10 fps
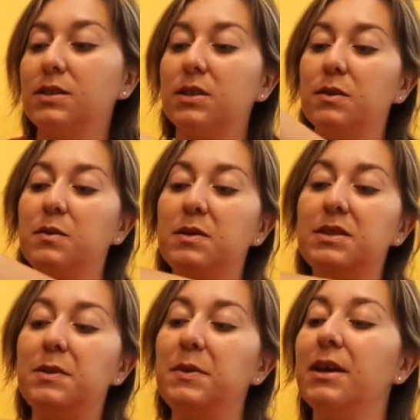So
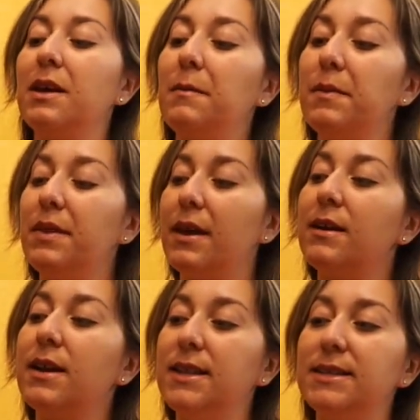sippy cup there
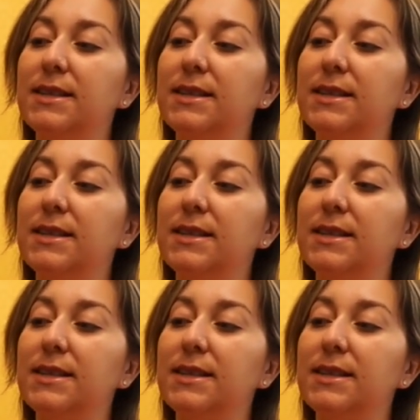and